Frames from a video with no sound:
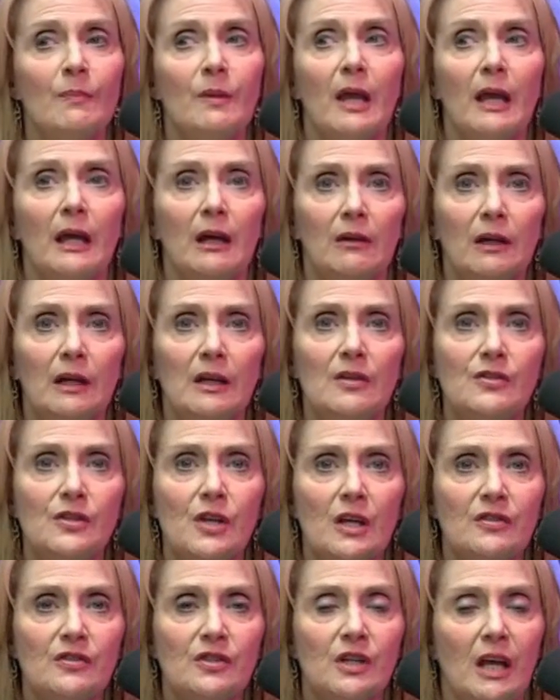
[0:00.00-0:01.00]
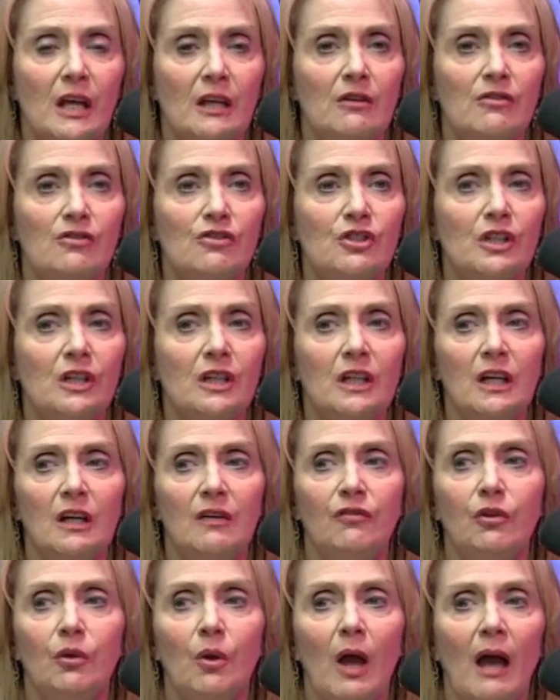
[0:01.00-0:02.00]
Aries is an energy.
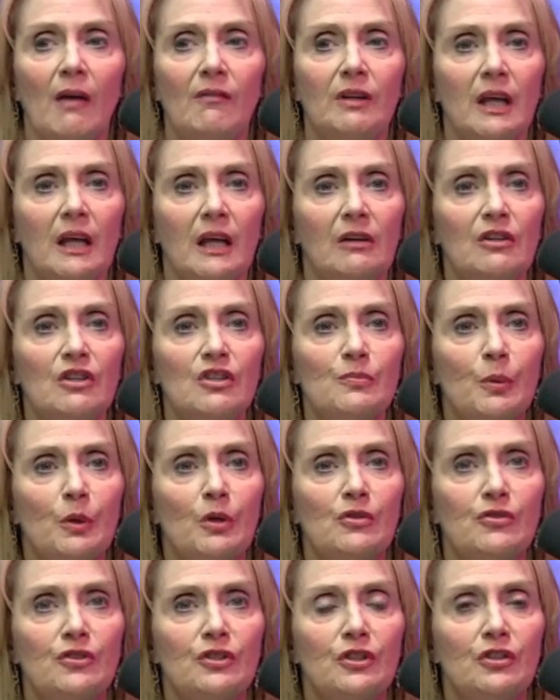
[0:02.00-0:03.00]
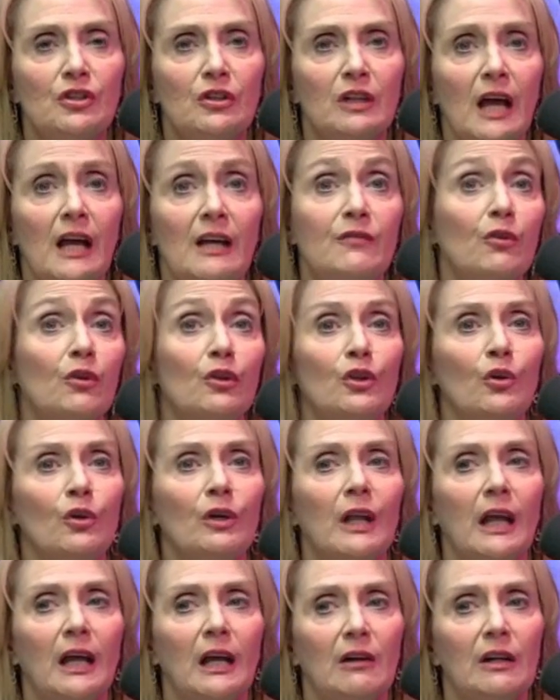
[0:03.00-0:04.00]
If you have an Aries person in your life or you're
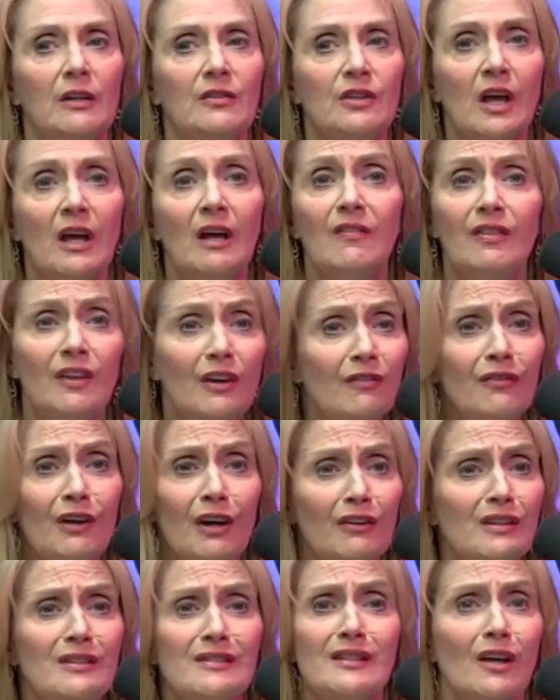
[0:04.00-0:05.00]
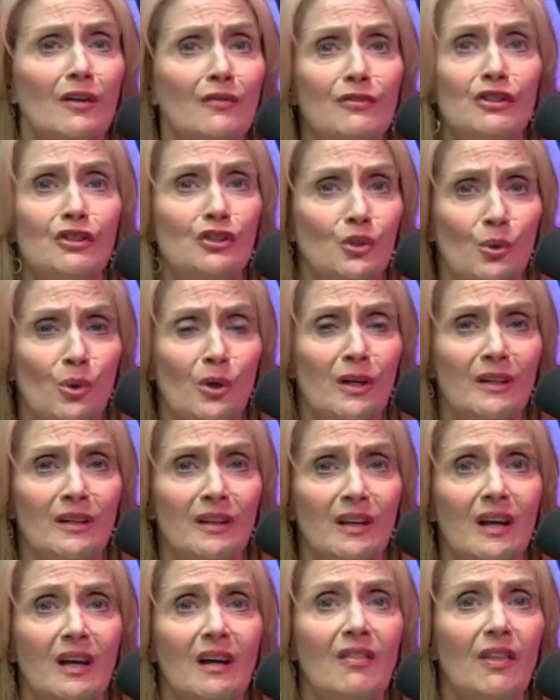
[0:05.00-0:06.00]
an Aries, they're very self-assured.
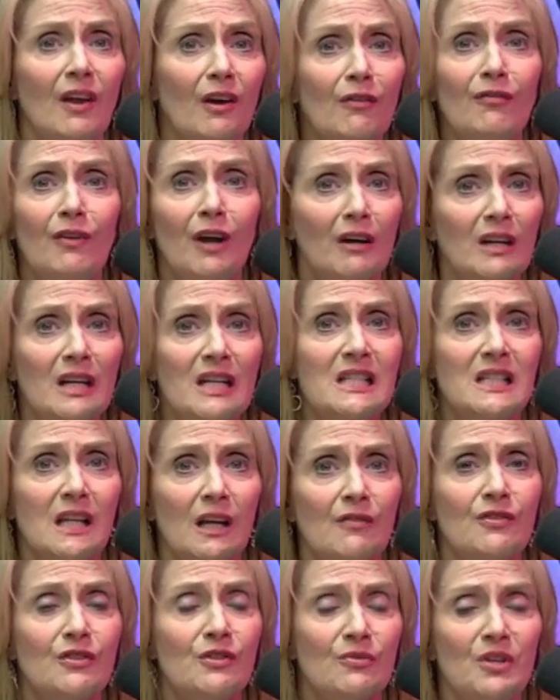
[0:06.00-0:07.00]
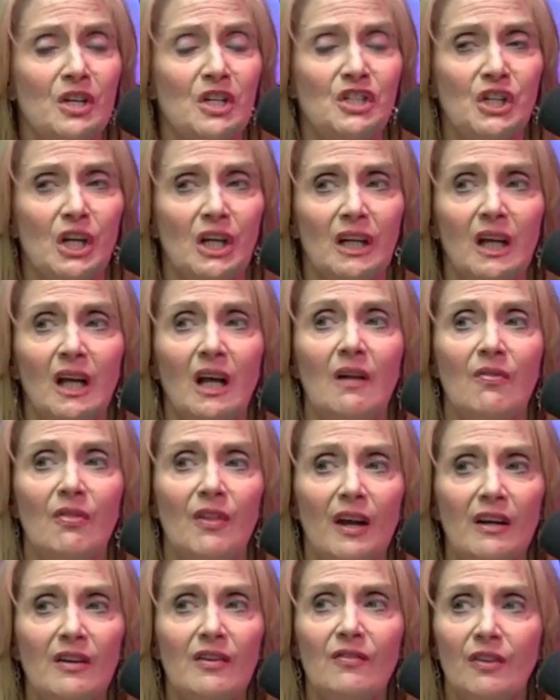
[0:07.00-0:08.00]
They're very self-sufficient.
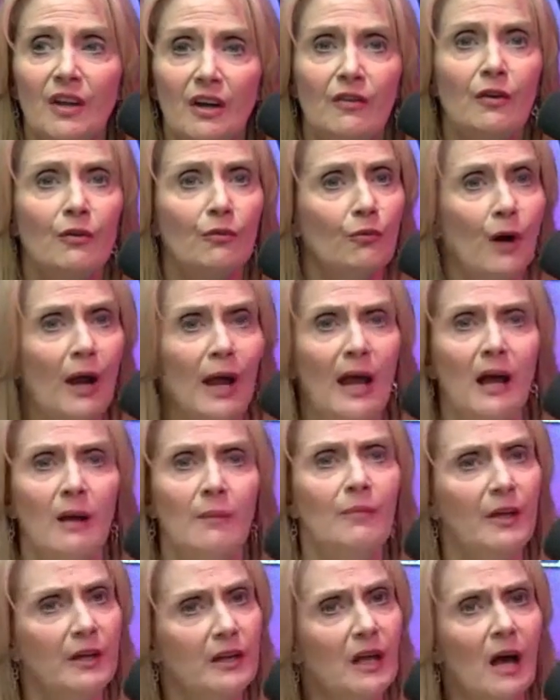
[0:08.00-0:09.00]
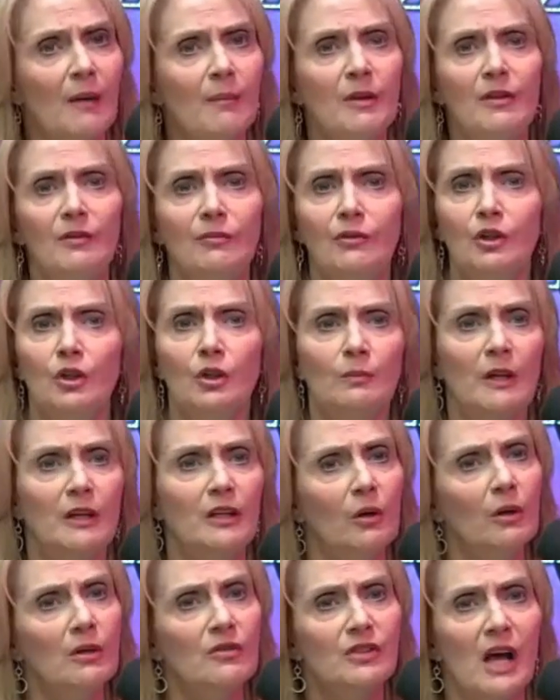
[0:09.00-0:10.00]
They're they're the ram. They come in the room, they
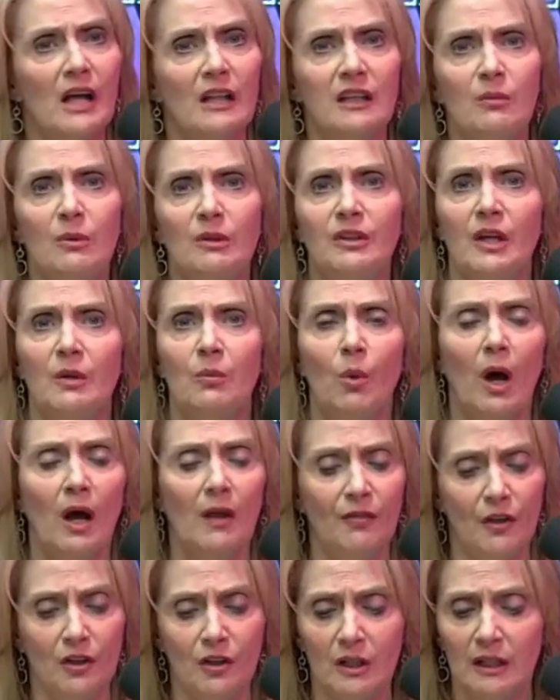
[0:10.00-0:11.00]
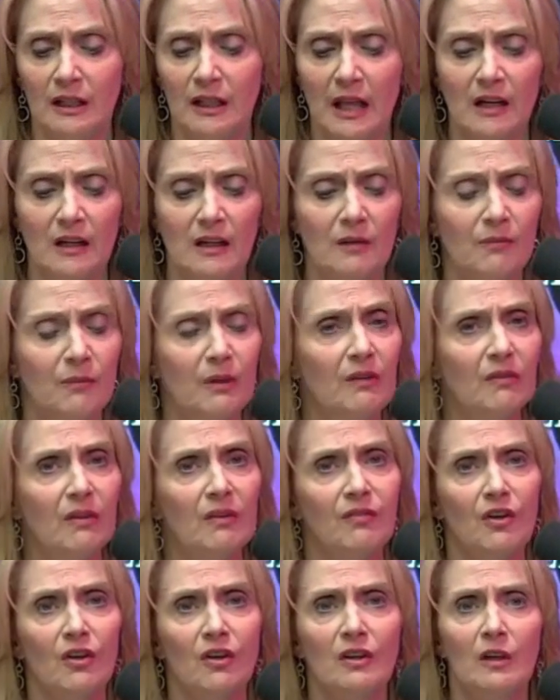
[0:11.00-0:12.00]
know exactly what they want. They're going to get it even
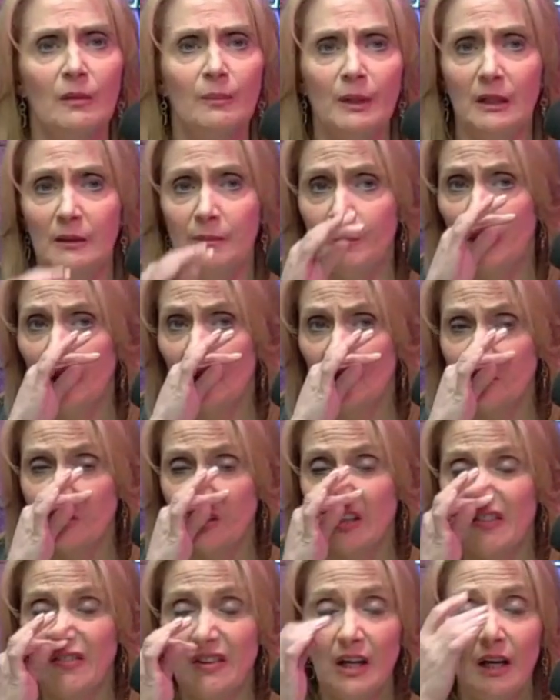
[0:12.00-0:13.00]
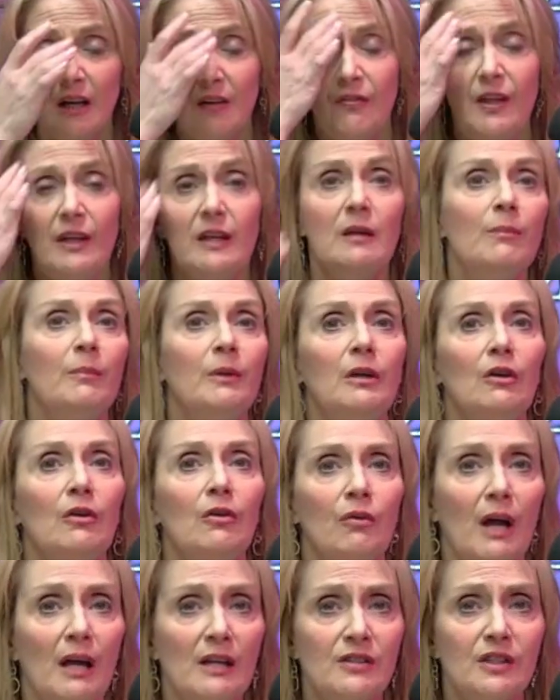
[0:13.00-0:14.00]
if they're a little bit impulsive. They can be
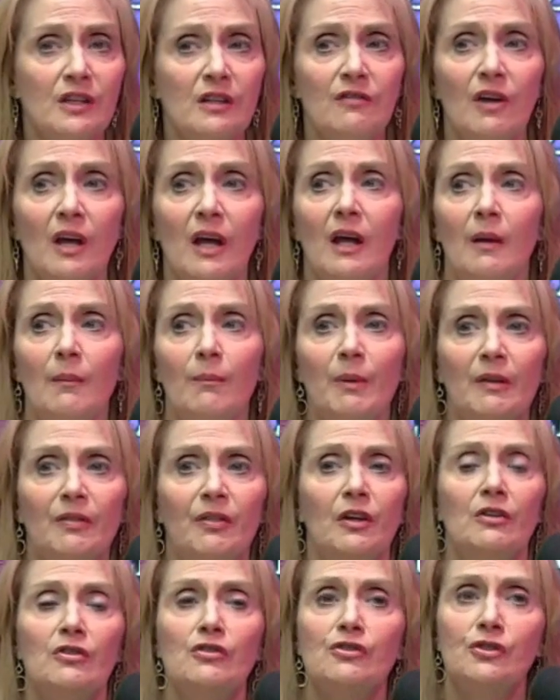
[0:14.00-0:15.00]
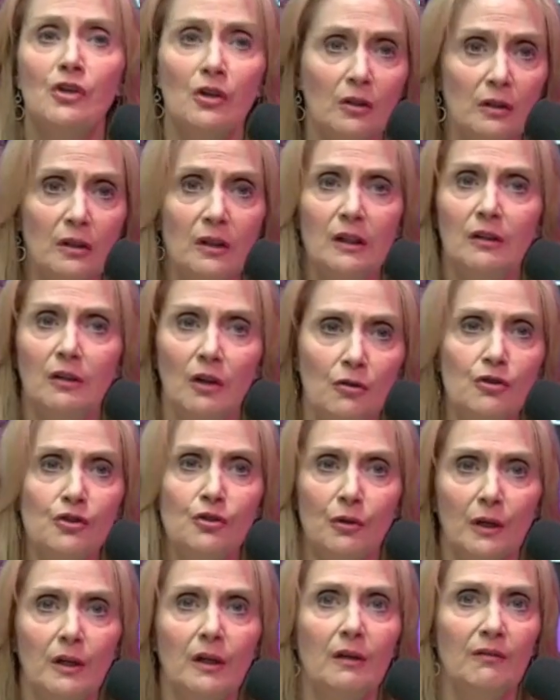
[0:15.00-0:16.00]
aggressive, but they're certainly no
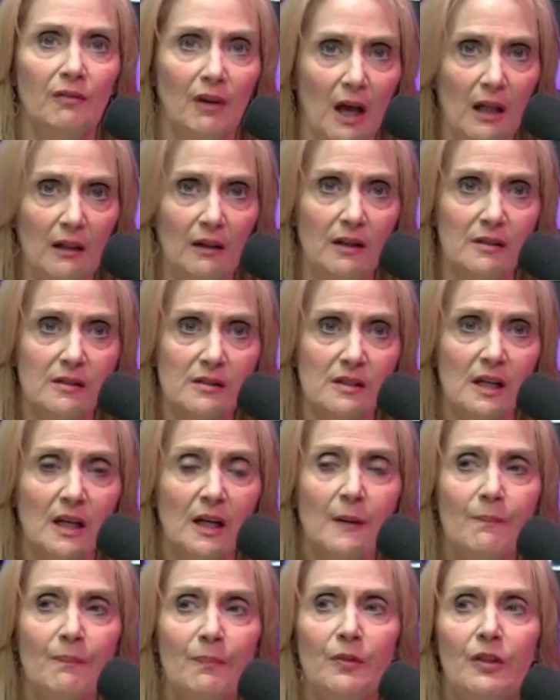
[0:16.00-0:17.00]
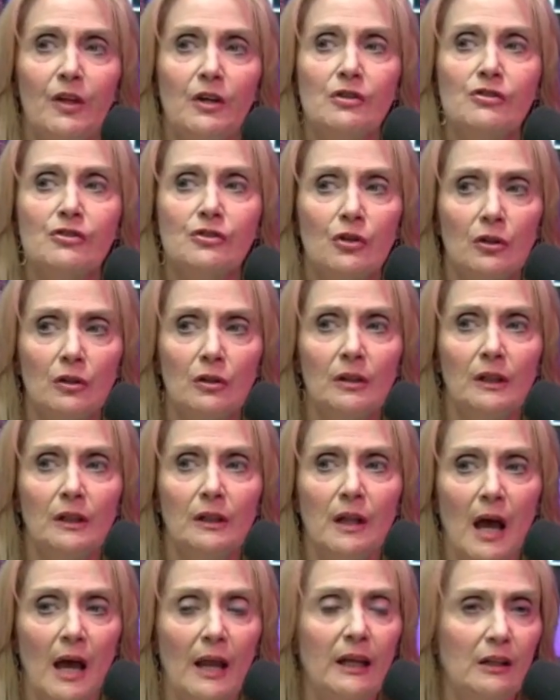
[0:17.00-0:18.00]
shrinking violets. They're certainly
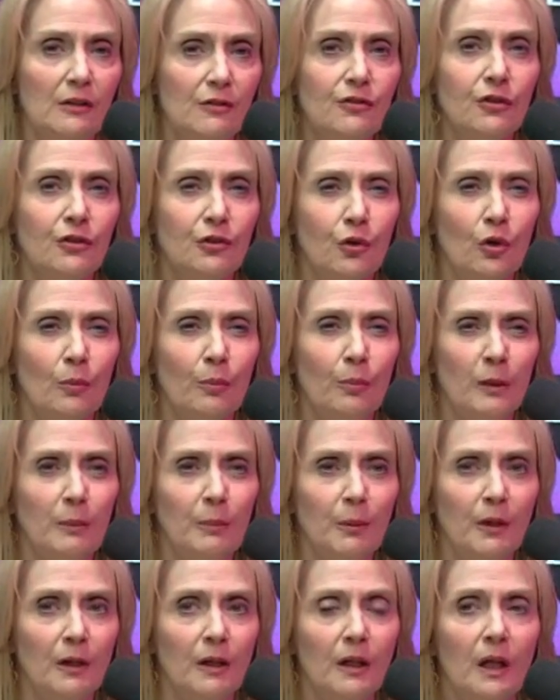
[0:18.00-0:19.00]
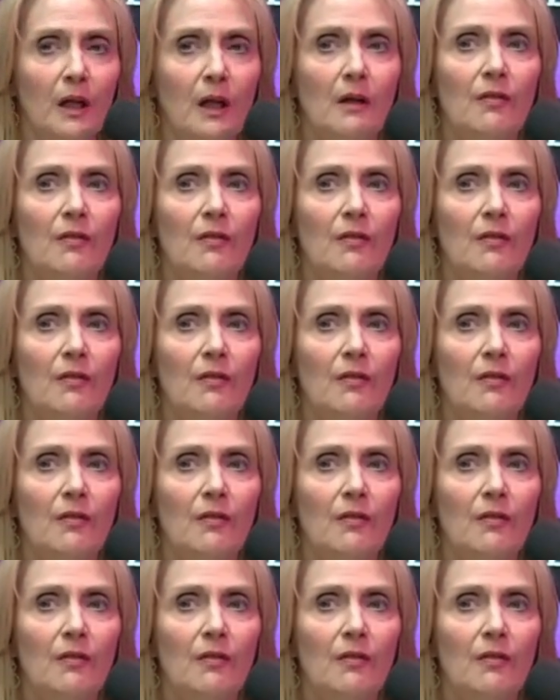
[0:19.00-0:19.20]
not insecure people.